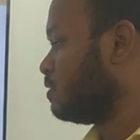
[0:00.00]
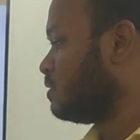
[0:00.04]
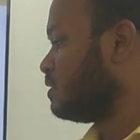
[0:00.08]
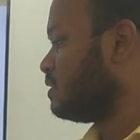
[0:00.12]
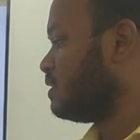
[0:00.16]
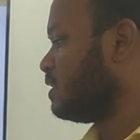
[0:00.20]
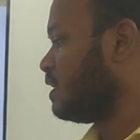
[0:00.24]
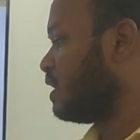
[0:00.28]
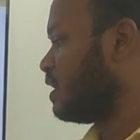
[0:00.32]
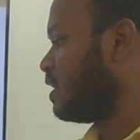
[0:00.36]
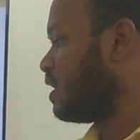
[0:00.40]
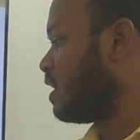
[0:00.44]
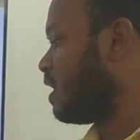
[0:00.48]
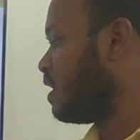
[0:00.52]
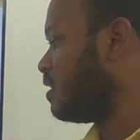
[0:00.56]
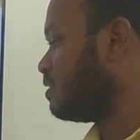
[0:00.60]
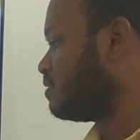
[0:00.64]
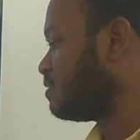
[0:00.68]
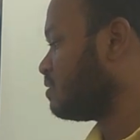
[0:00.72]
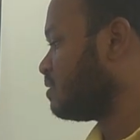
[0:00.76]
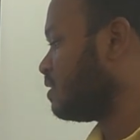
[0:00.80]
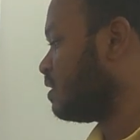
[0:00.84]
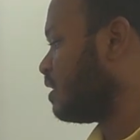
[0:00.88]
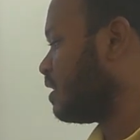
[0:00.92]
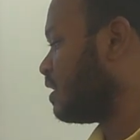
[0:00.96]
the
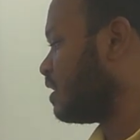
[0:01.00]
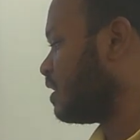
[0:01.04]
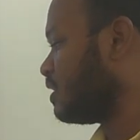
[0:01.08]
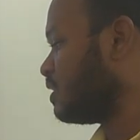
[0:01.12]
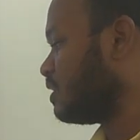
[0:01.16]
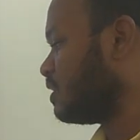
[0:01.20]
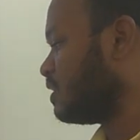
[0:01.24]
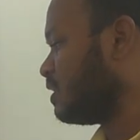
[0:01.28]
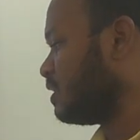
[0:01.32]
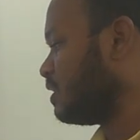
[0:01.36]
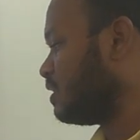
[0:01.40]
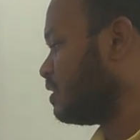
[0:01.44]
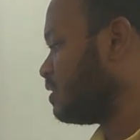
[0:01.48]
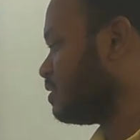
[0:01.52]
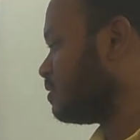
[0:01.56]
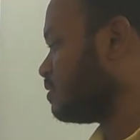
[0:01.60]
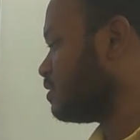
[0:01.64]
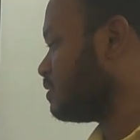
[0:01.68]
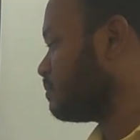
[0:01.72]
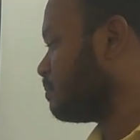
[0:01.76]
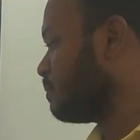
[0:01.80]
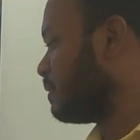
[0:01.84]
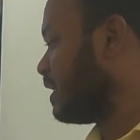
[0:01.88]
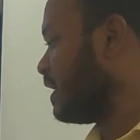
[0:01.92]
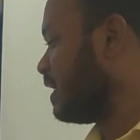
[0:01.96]
nozzle and the
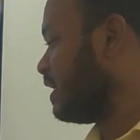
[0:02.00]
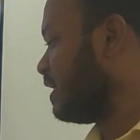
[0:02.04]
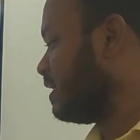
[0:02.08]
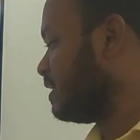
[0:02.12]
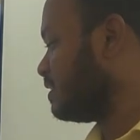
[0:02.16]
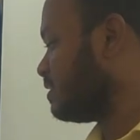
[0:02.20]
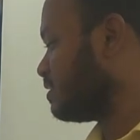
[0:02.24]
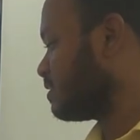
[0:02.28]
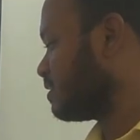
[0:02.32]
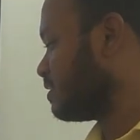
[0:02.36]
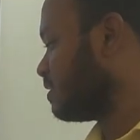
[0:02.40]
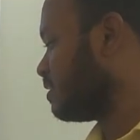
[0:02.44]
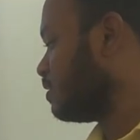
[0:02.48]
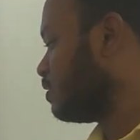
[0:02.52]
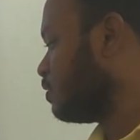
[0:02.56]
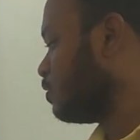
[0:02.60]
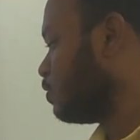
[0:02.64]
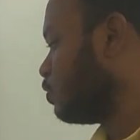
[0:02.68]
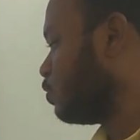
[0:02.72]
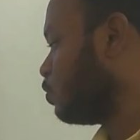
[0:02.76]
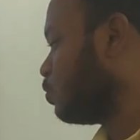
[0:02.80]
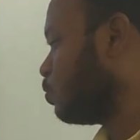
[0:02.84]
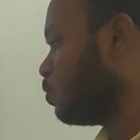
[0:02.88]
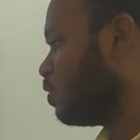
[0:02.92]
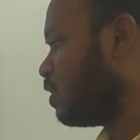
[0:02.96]
spray disc.
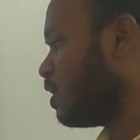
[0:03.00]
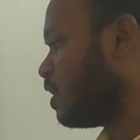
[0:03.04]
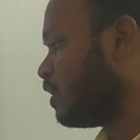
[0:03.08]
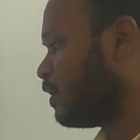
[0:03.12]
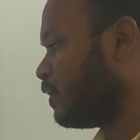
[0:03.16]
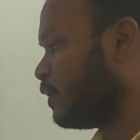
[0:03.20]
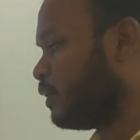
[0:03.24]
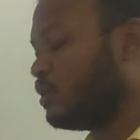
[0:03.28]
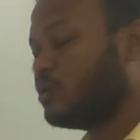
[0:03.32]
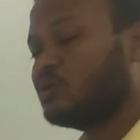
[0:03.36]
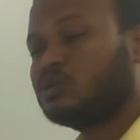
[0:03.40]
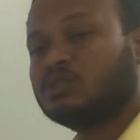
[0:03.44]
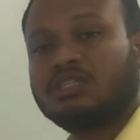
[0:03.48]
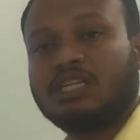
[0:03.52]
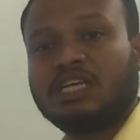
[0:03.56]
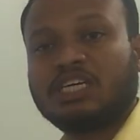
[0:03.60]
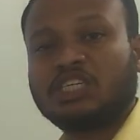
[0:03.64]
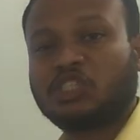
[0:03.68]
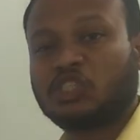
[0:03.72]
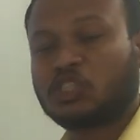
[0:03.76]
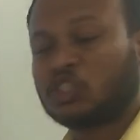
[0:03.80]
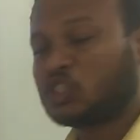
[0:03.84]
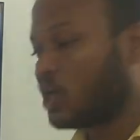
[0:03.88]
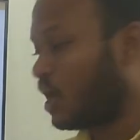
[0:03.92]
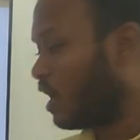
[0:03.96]
Do not use
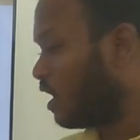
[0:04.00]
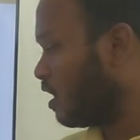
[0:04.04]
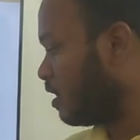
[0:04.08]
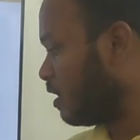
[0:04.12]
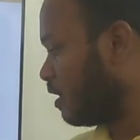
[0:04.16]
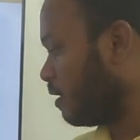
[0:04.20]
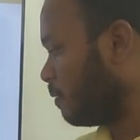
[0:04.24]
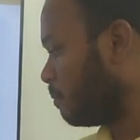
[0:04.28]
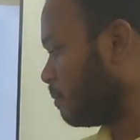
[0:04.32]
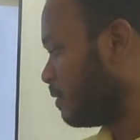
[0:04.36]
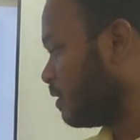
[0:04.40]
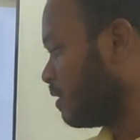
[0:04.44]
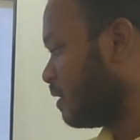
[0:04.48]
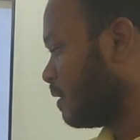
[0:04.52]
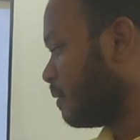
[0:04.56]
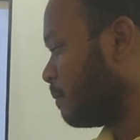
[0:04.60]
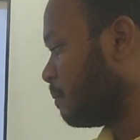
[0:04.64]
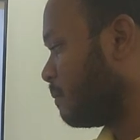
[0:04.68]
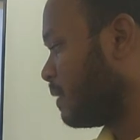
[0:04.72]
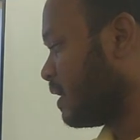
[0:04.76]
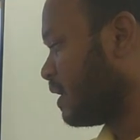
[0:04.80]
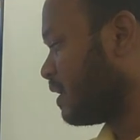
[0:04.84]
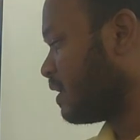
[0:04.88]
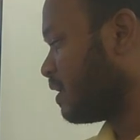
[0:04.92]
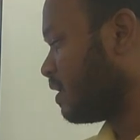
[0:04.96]
the sharp
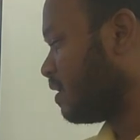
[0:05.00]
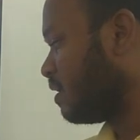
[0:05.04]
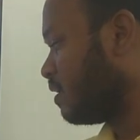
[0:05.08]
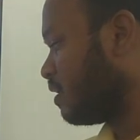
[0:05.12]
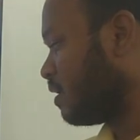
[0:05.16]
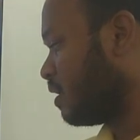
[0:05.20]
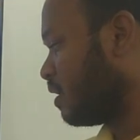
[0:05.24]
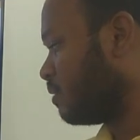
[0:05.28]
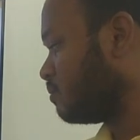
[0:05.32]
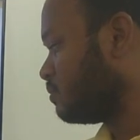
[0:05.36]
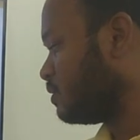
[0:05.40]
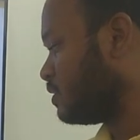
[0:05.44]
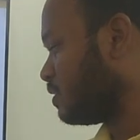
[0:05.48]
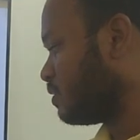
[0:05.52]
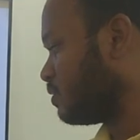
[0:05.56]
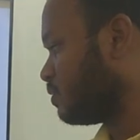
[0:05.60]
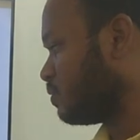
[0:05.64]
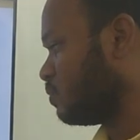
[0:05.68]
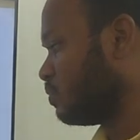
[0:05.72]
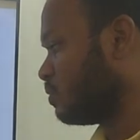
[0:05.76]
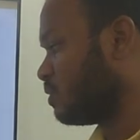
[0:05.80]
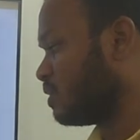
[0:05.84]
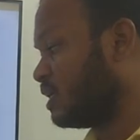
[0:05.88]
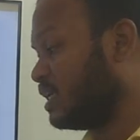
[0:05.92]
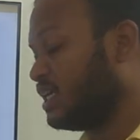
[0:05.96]
metal object
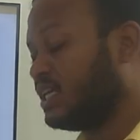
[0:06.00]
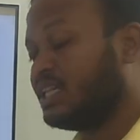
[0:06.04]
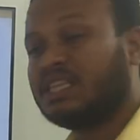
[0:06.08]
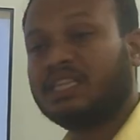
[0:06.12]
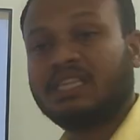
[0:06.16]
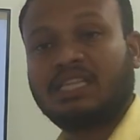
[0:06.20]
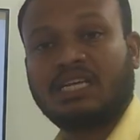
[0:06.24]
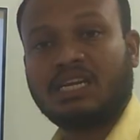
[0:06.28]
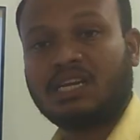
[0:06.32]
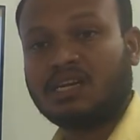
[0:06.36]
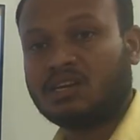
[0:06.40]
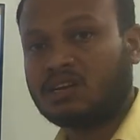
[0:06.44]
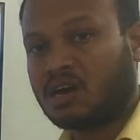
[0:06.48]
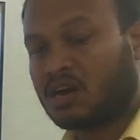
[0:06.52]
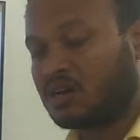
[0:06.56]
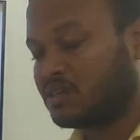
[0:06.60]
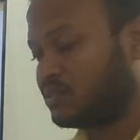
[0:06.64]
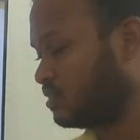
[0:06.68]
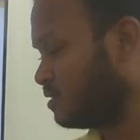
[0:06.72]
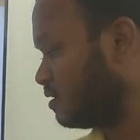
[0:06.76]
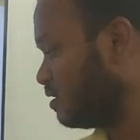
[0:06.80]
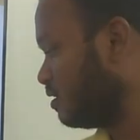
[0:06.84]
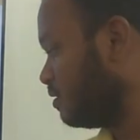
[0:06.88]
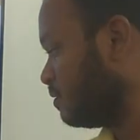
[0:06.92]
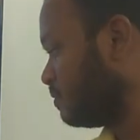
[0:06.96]
to clean the
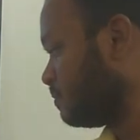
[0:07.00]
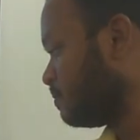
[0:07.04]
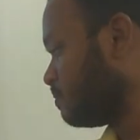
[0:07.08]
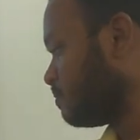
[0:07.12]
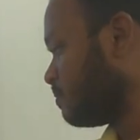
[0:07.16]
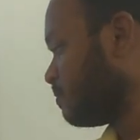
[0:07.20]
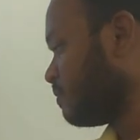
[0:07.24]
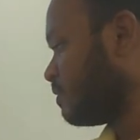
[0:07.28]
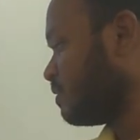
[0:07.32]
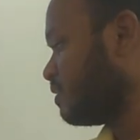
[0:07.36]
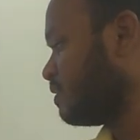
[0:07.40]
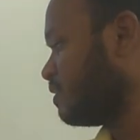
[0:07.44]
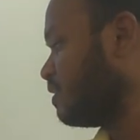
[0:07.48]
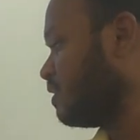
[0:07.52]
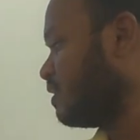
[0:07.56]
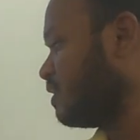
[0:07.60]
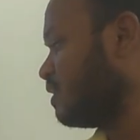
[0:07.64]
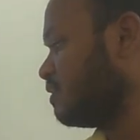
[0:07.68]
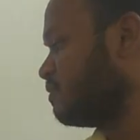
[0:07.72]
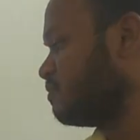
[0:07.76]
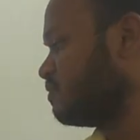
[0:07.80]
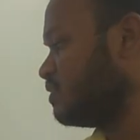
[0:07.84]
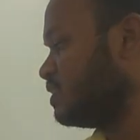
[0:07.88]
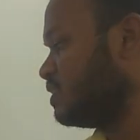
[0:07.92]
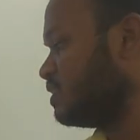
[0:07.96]
nozzle,
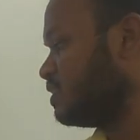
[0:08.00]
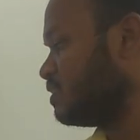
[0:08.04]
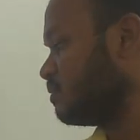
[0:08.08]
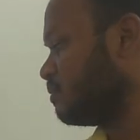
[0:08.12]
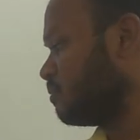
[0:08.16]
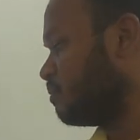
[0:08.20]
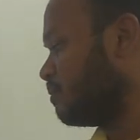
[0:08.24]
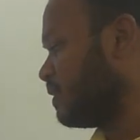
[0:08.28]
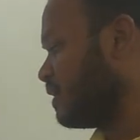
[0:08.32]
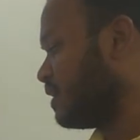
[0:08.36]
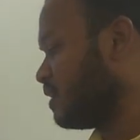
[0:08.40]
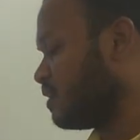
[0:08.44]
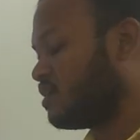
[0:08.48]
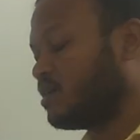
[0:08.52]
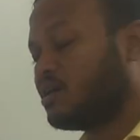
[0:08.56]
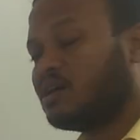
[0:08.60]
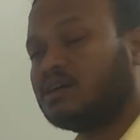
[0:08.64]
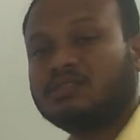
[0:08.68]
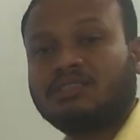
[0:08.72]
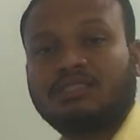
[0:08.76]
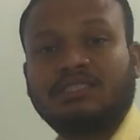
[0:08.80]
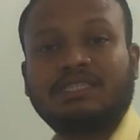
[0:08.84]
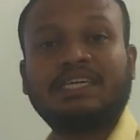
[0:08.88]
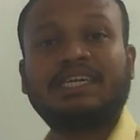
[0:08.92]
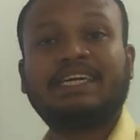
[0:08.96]
which may cause